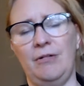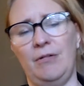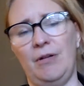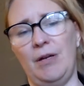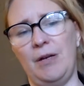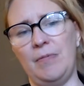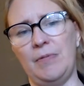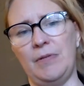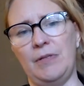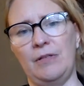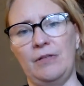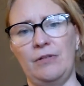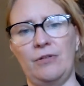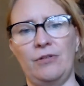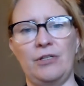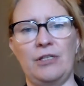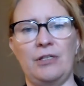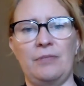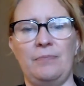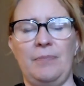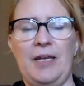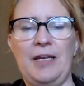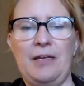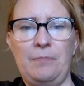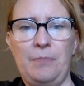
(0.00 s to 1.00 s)
Maybe this is
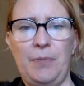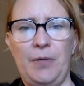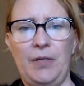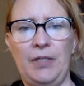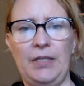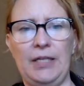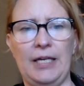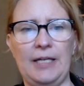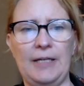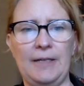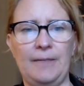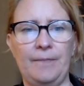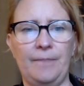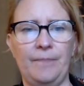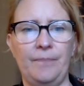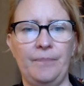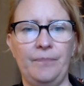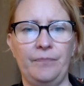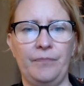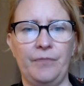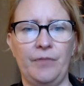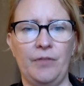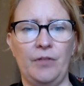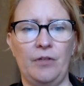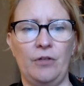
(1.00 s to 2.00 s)
just me, but like
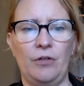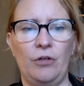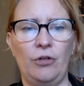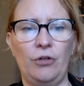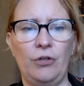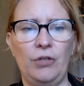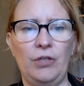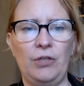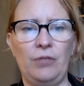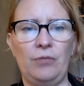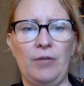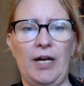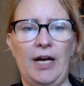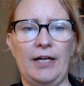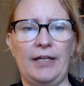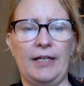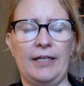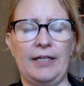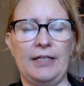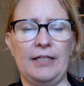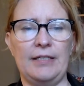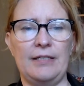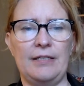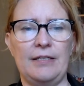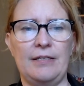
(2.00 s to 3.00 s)
early
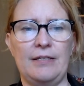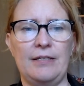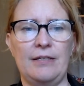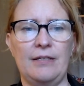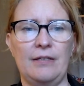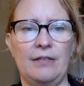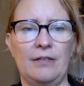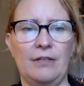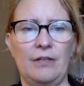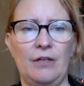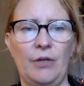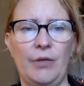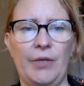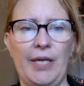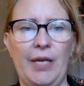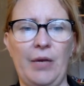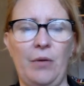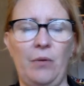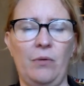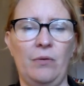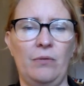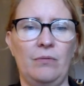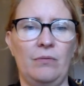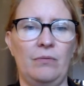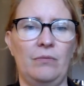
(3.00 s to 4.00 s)
rockets,
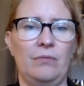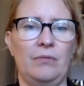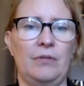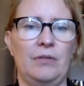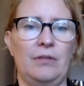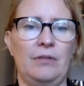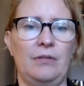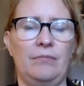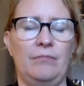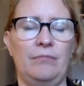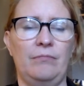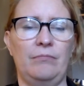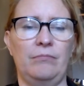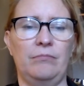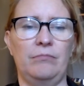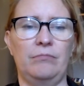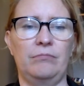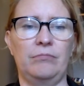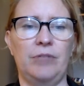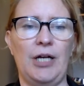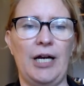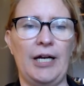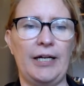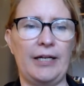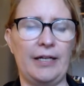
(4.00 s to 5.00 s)
okay,
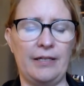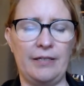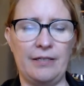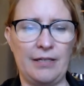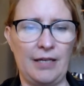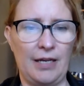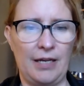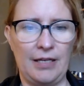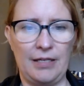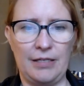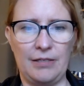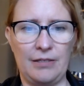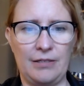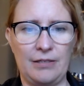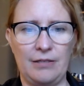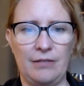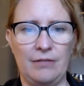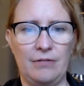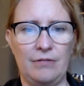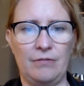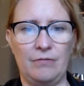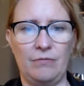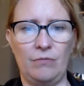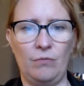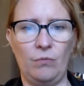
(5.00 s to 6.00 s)
rockets as
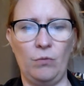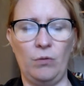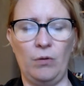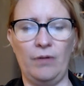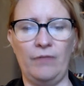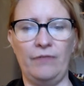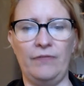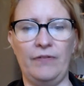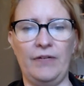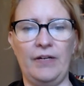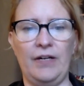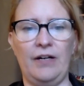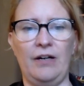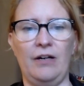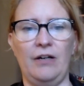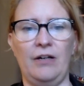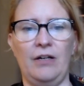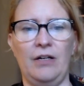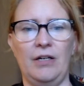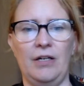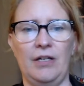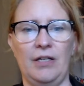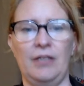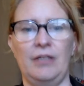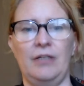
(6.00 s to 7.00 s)
warfare,
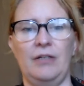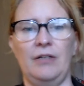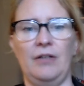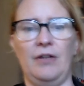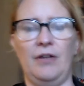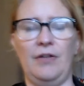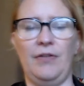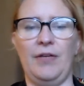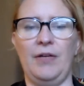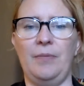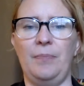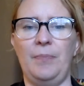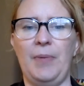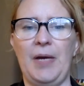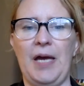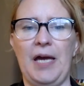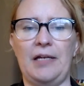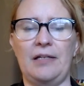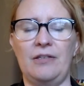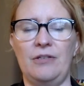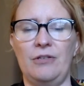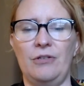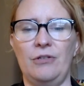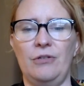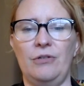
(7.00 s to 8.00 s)
and then
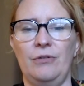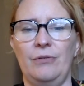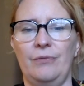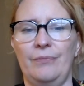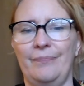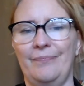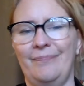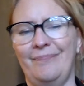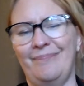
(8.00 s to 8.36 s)
back to,